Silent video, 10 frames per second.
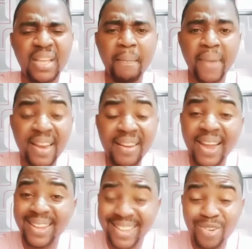
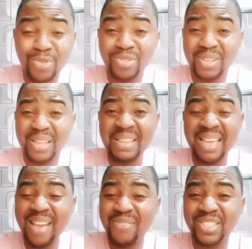Malaria kills
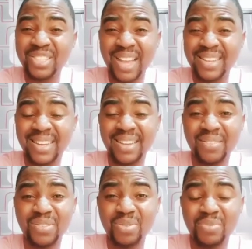every child in
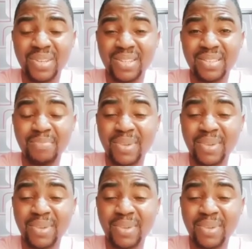every 2 minutes.